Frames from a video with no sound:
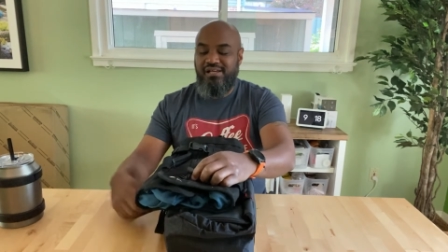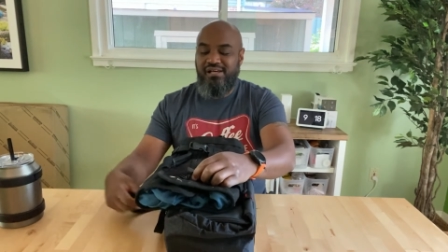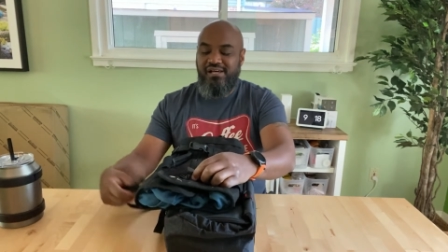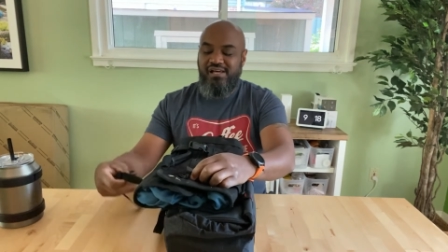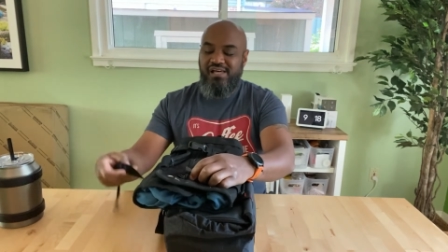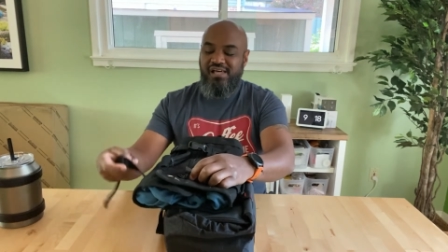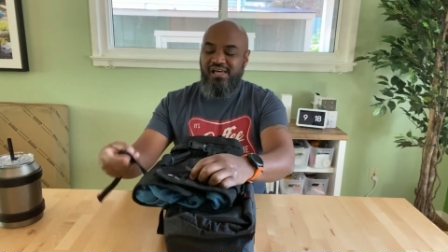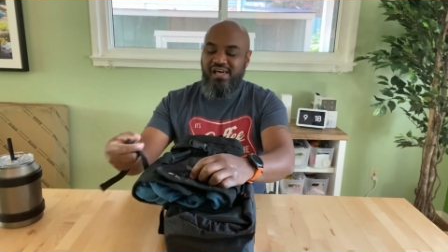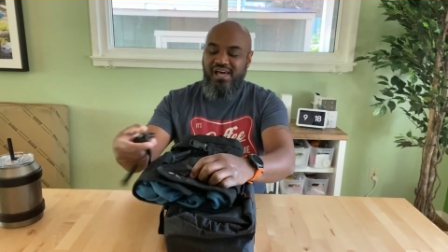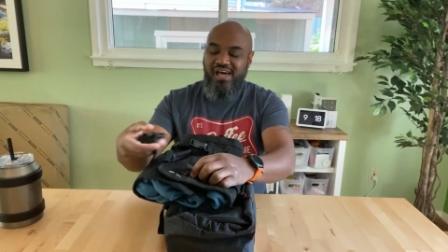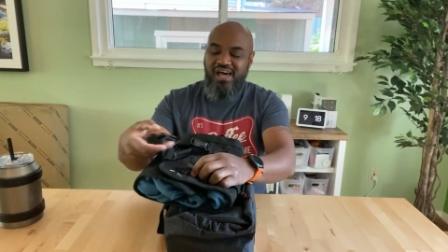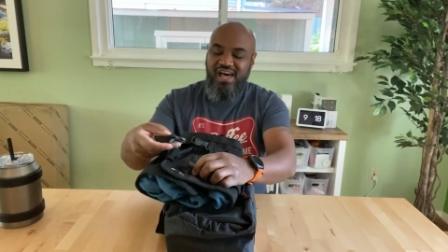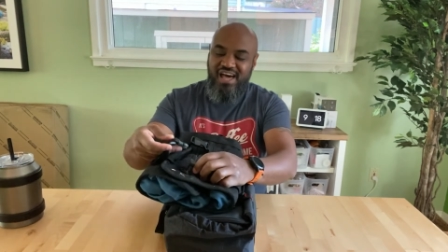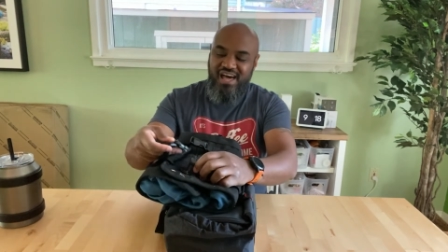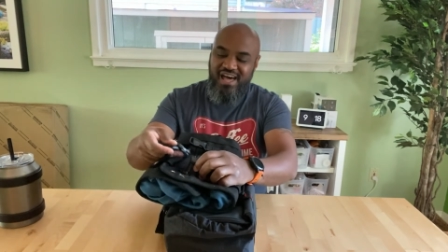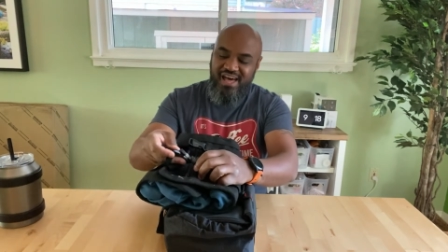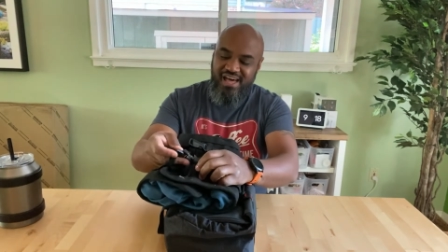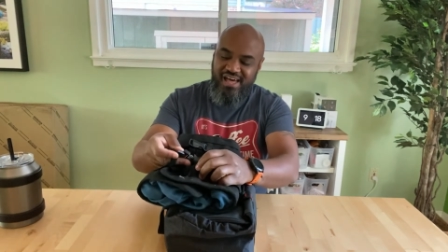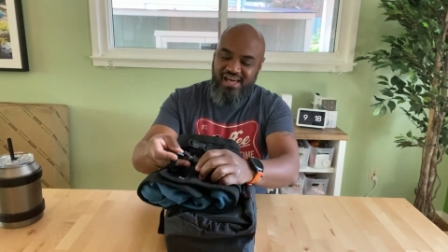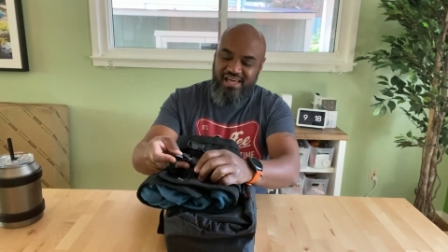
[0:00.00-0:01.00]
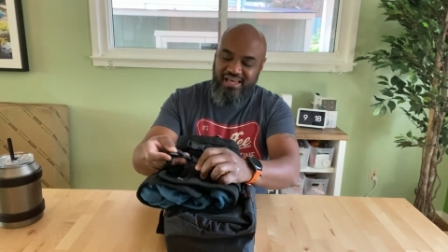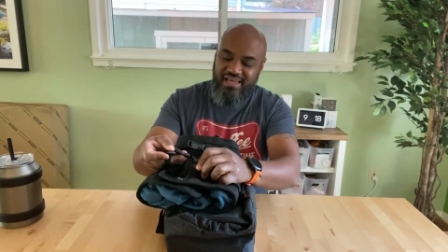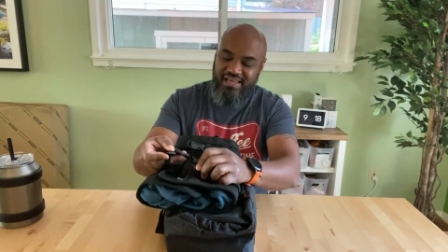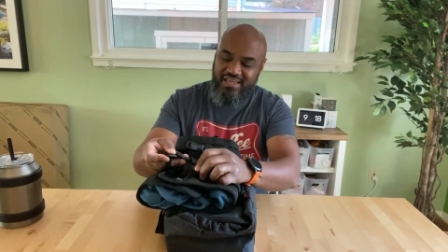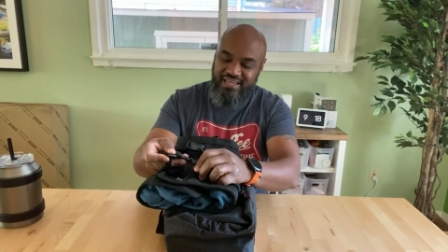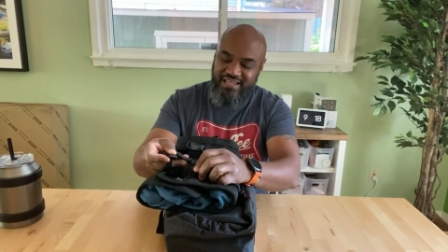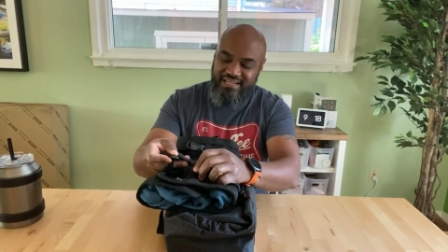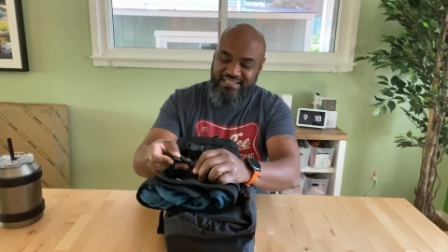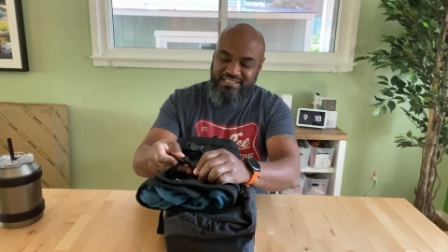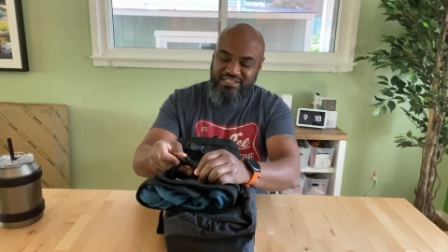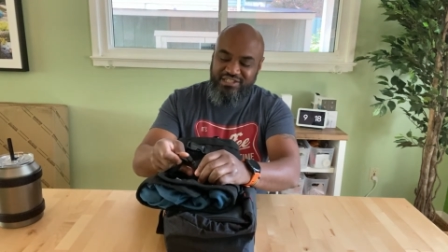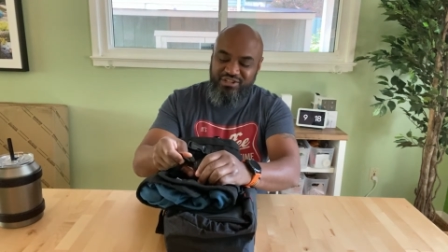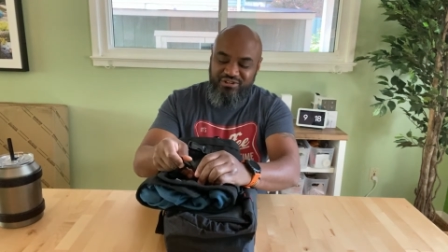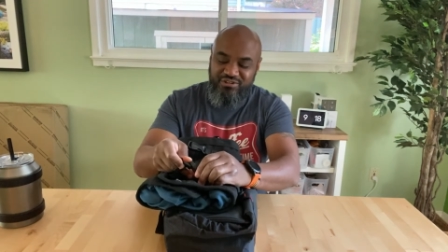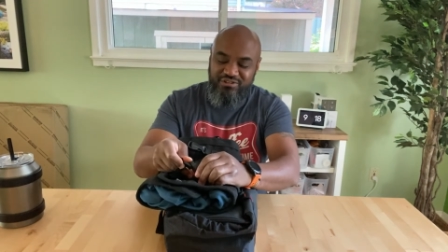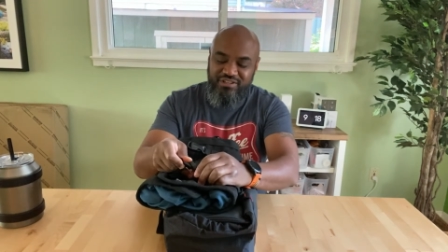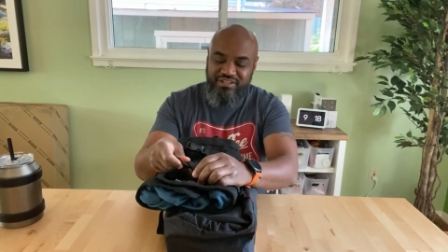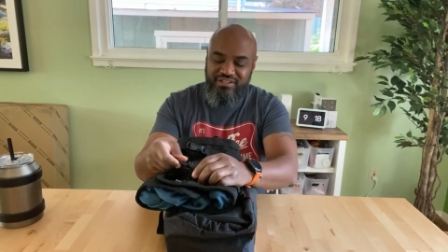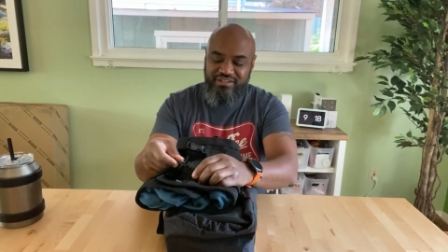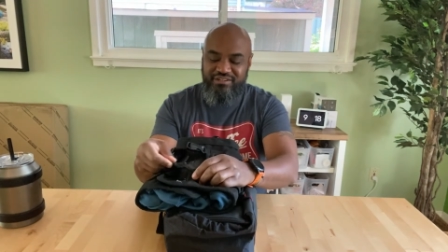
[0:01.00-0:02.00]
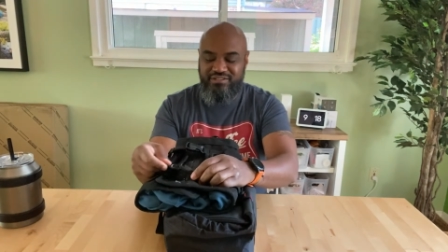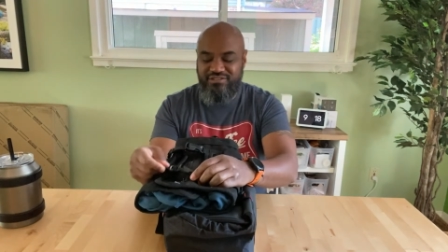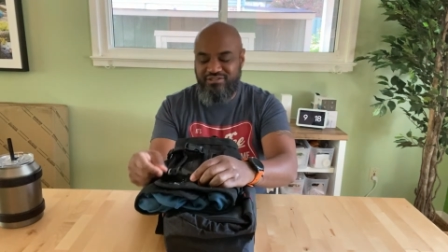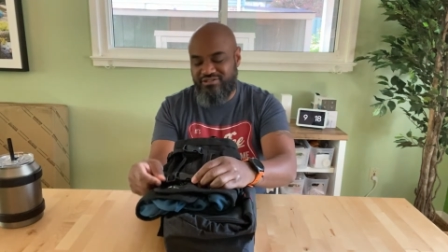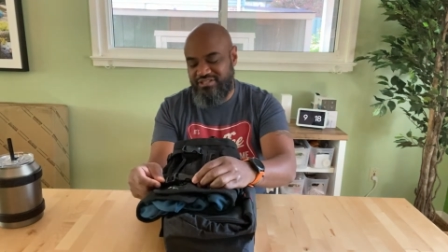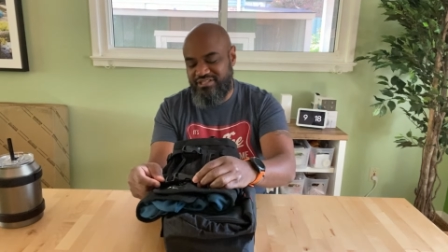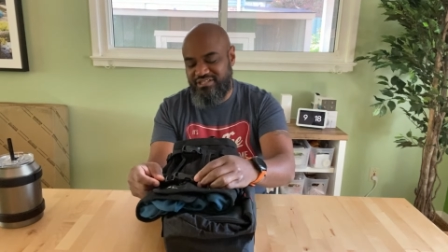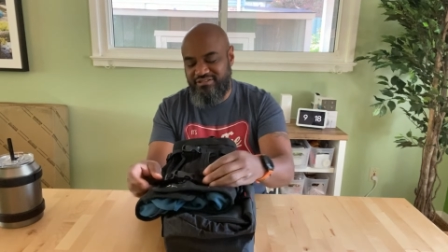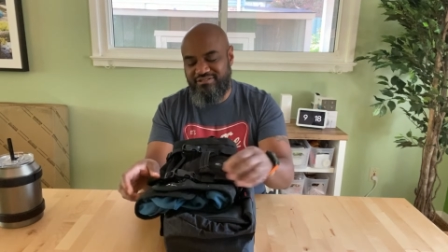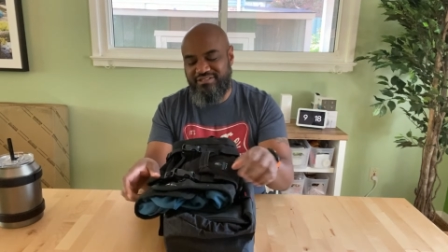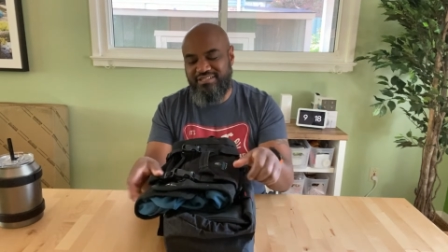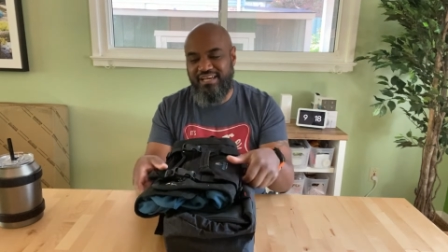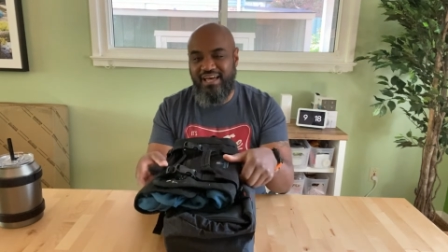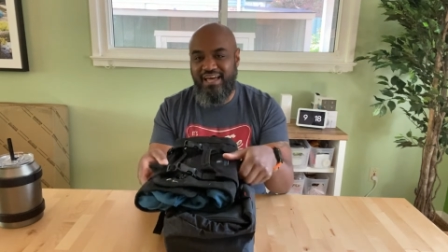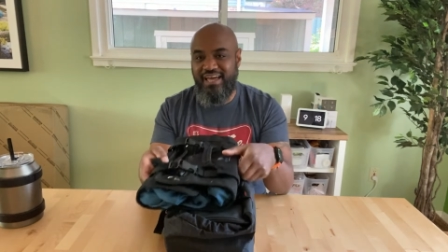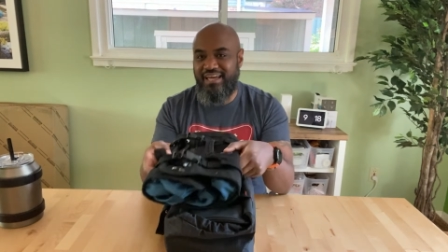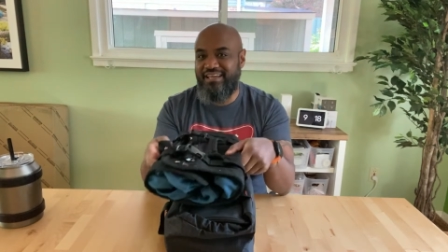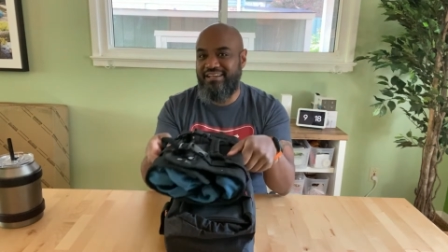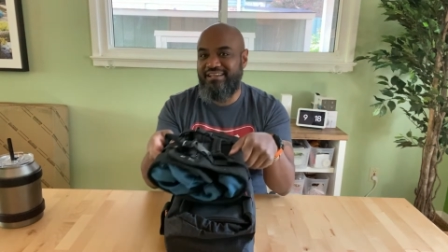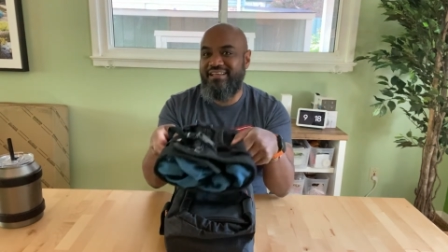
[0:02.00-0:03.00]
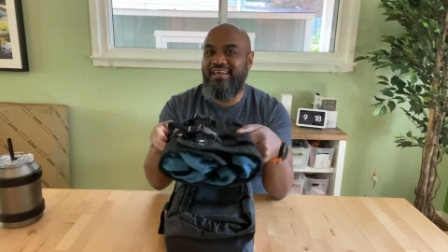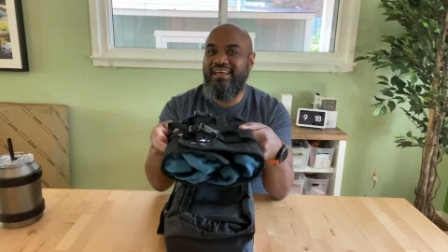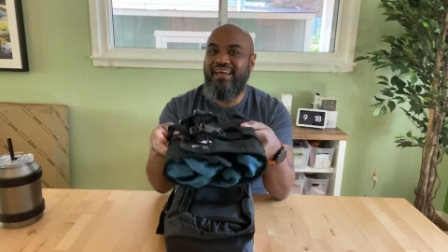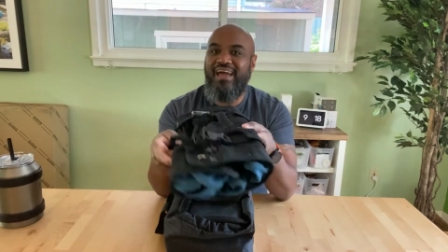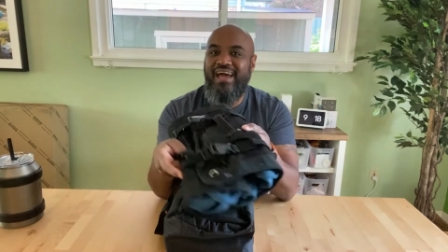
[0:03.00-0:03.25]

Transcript: and it's too loose or it's too tight.